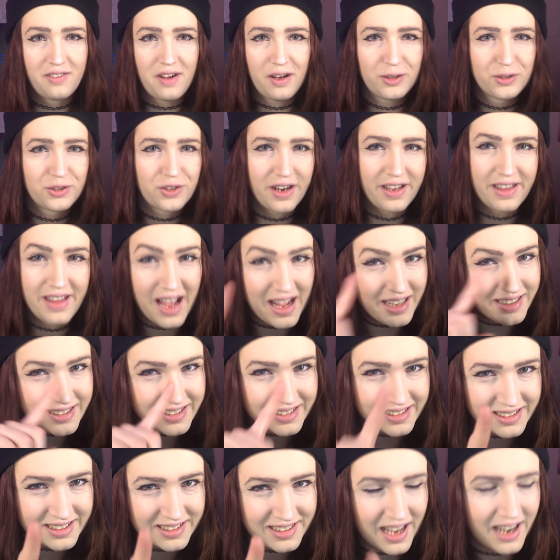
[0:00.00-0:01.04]
of Eldraine. That's
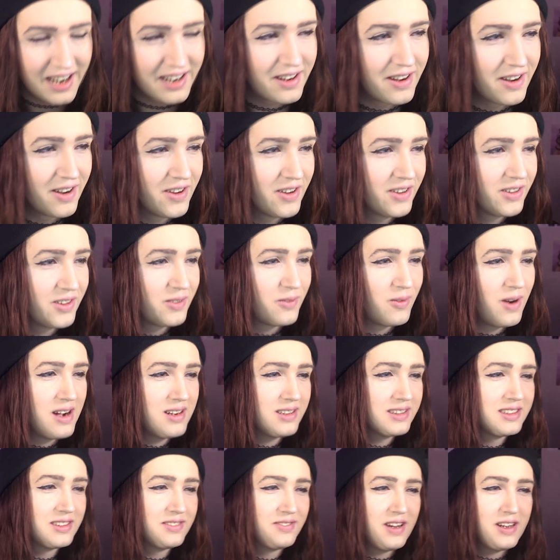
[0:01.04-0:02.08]
the set code,
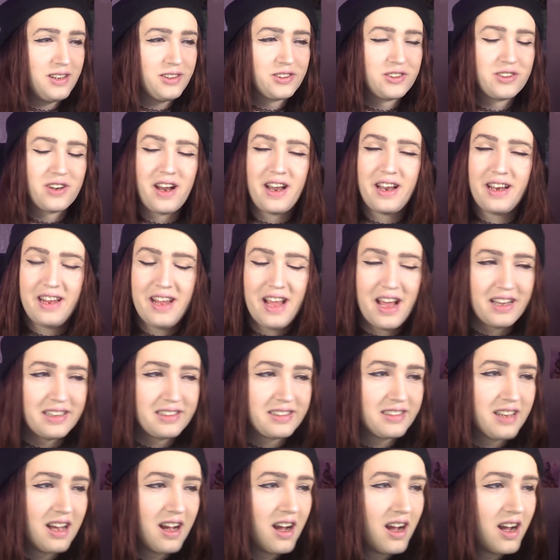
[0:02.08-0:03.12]
Wilds of Eldraine,
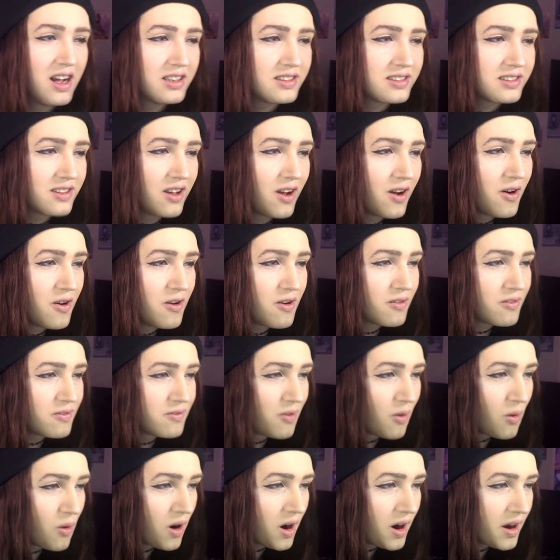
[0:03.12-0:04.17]
yes. So
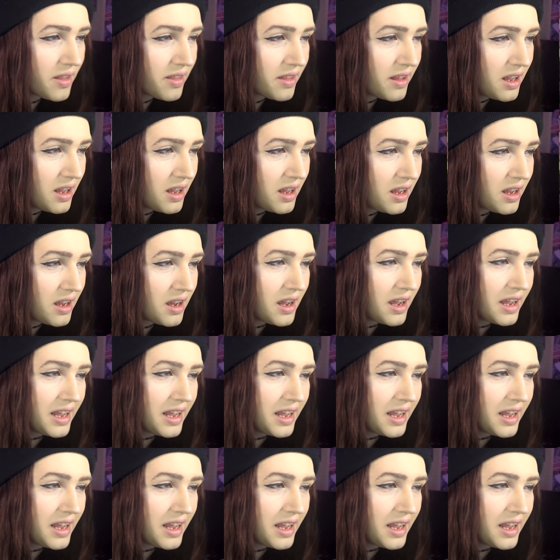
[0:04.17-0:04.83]
for the